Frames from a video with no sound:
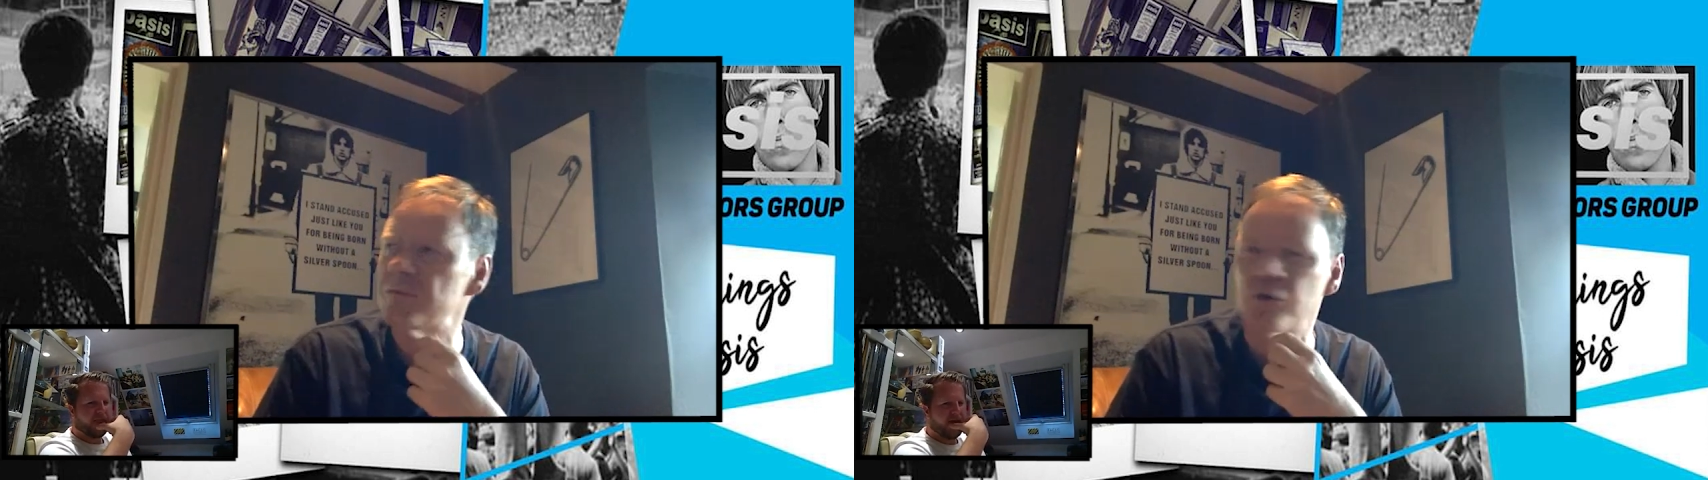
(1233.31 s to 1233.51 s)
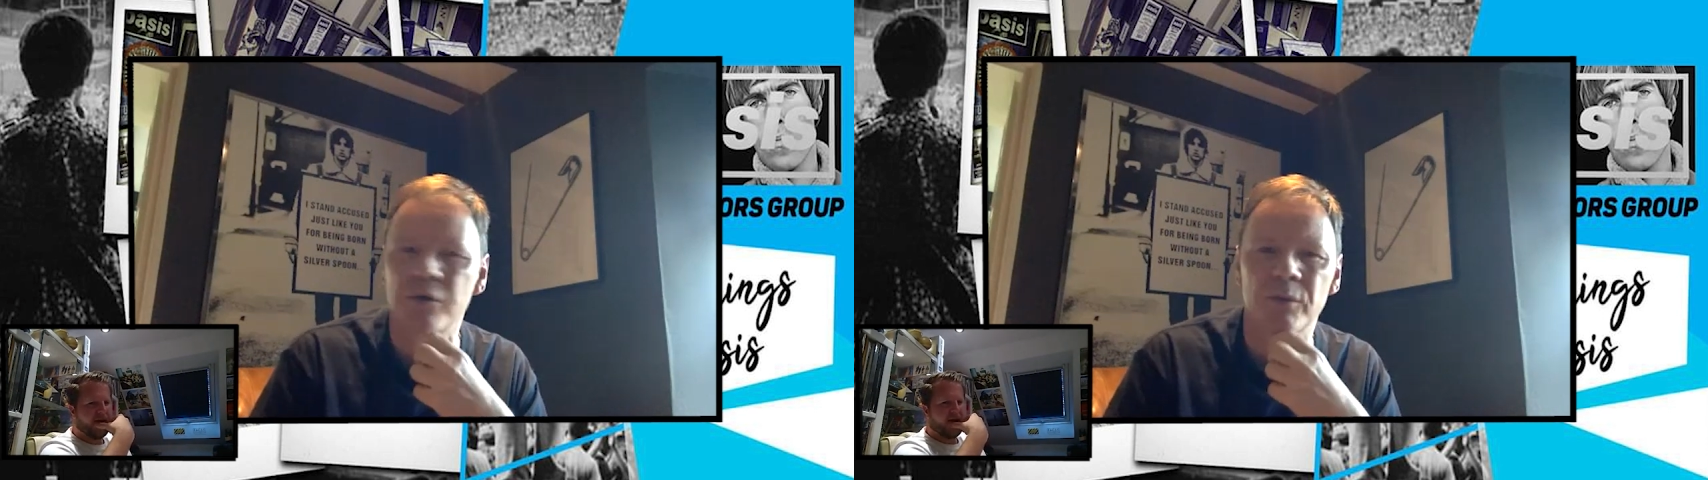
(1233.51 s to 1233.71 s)

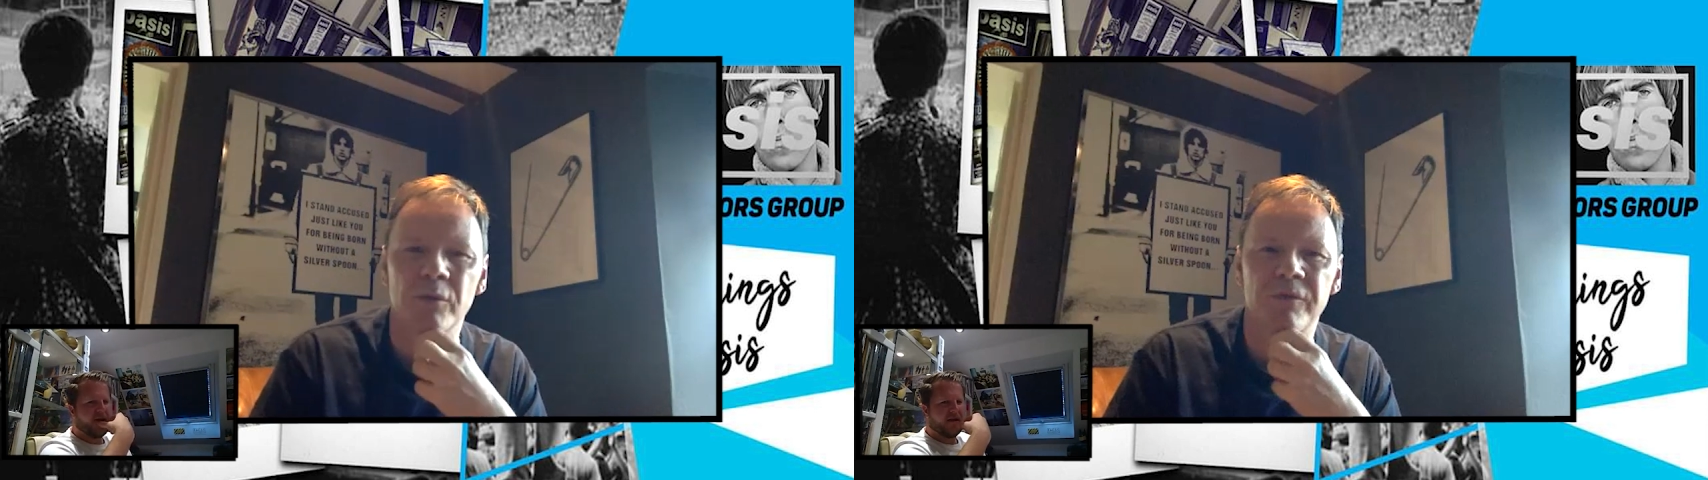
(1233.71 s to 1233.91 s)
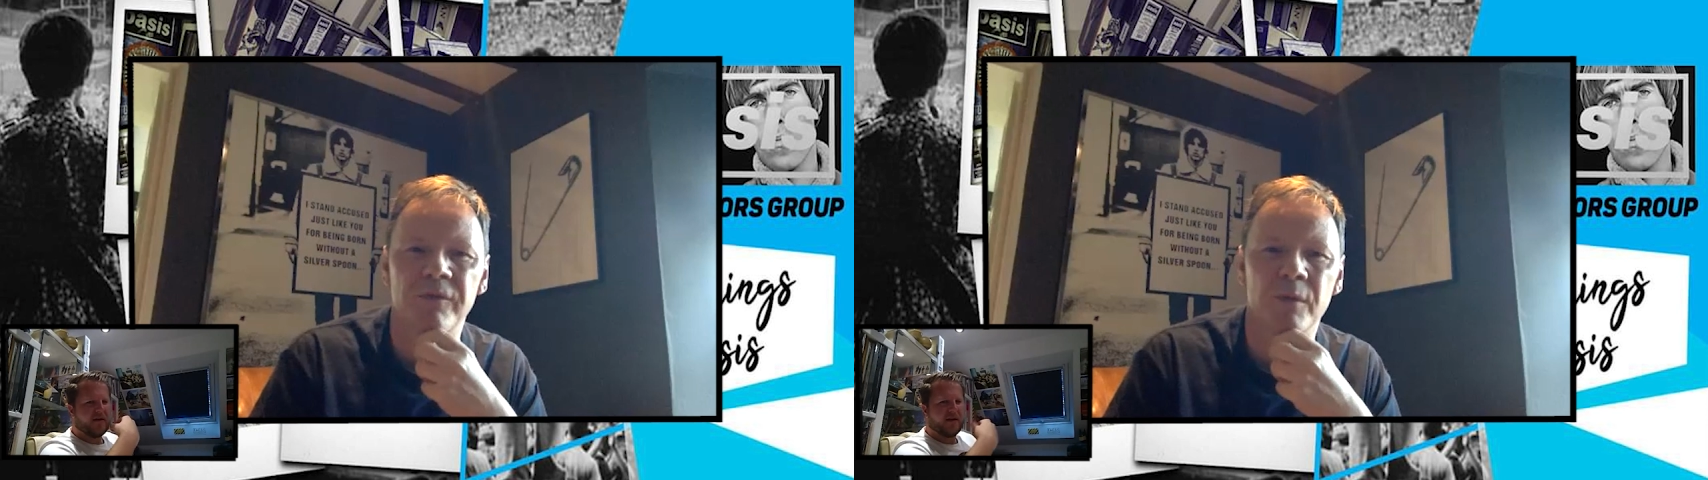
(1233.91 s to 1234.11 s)
sure they
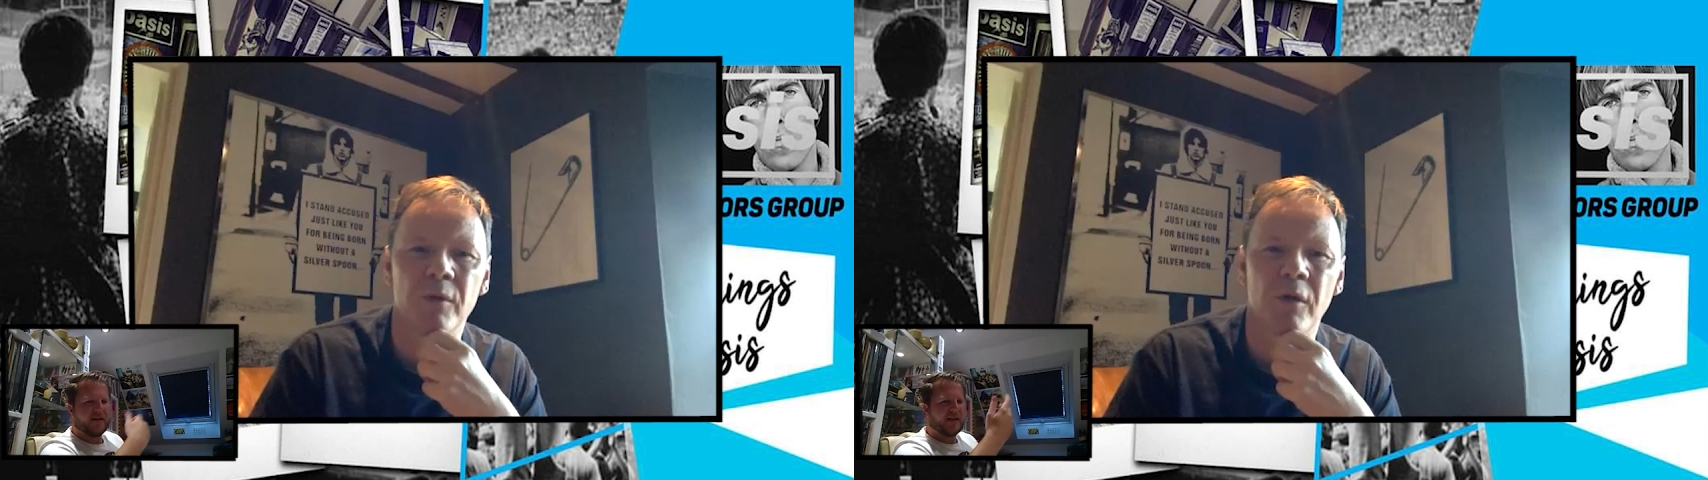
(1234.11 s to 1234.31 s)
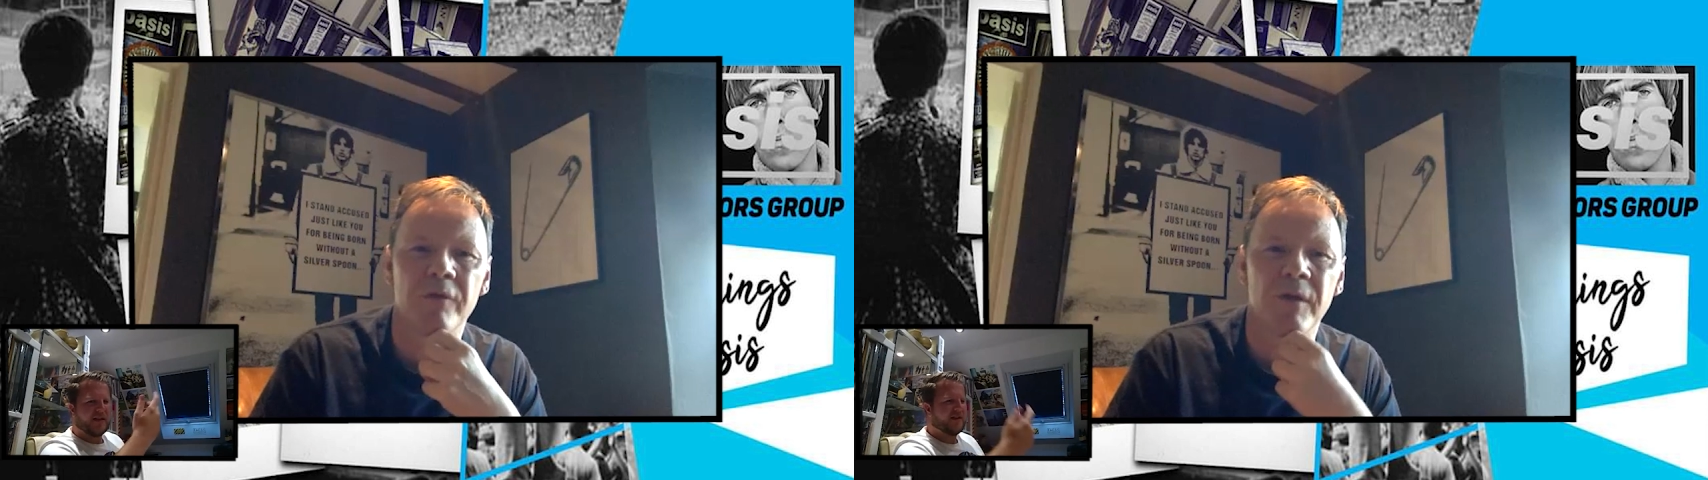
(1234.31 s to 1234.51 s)
were
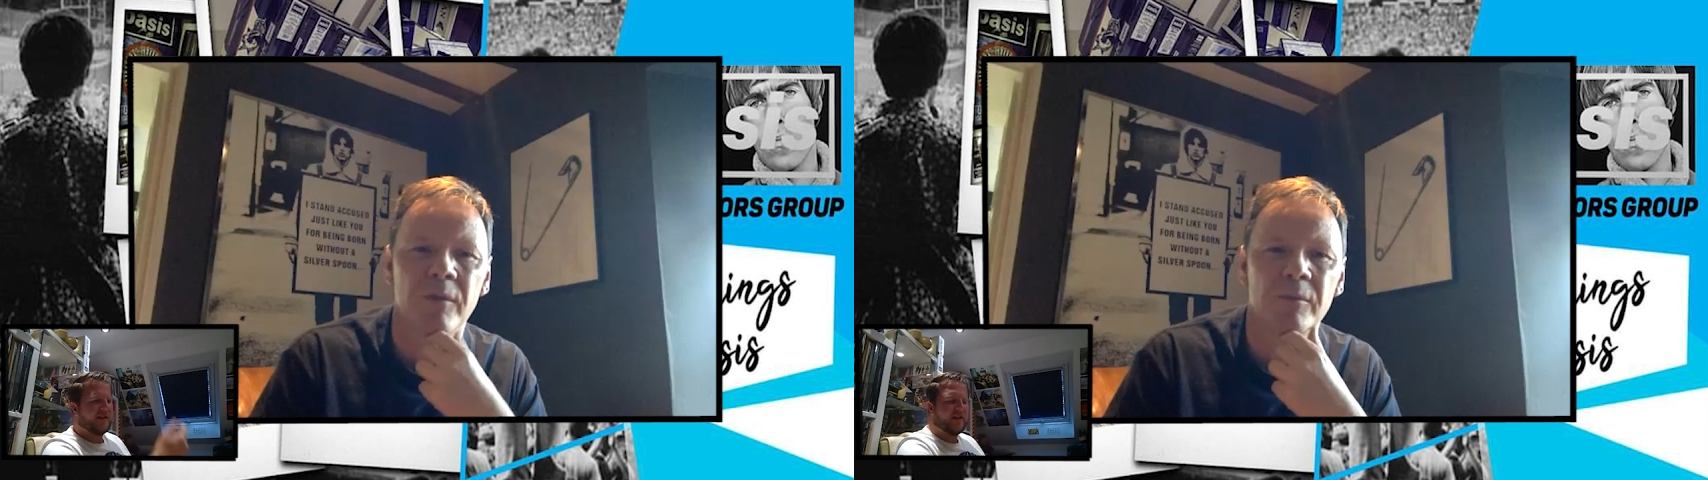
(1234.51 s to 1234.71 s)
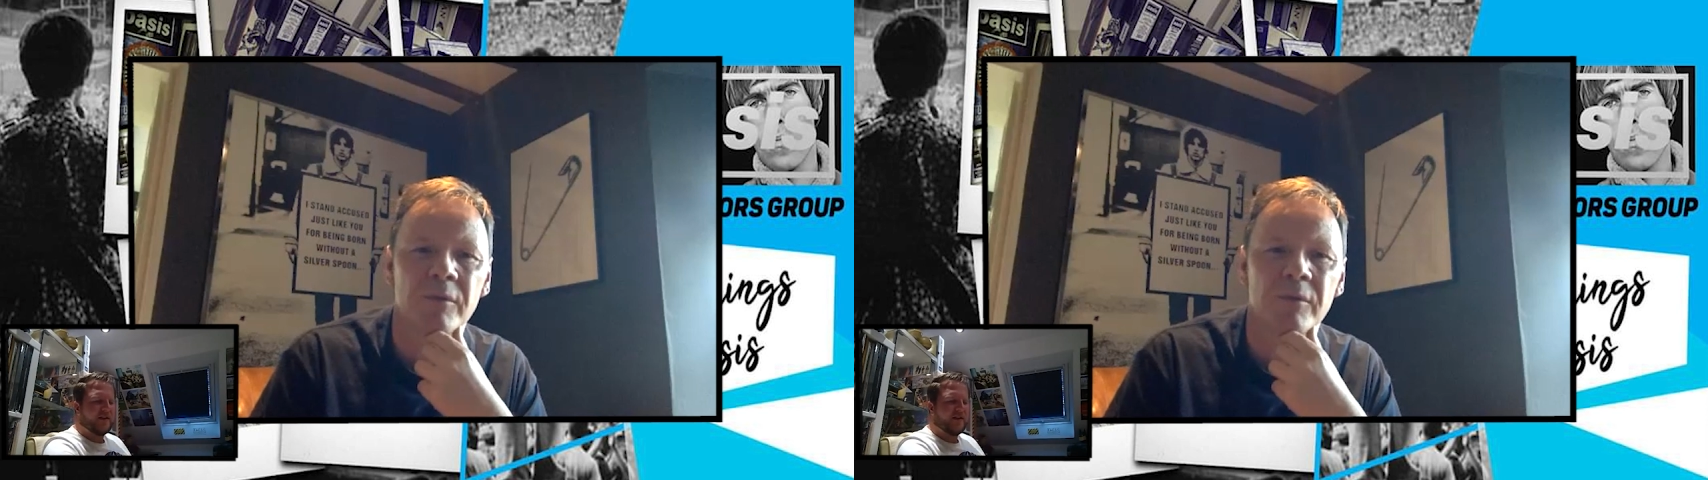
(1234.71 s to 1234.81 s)
all filmed.